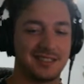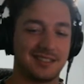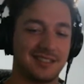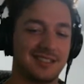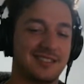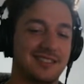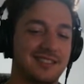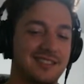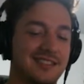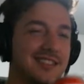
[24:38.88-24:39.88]

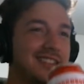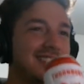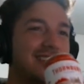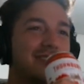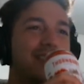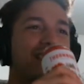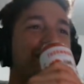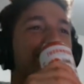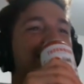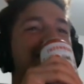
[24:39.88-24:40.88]
I don't think I
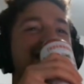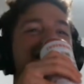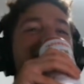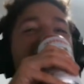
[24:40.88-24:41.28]
watched DS9 with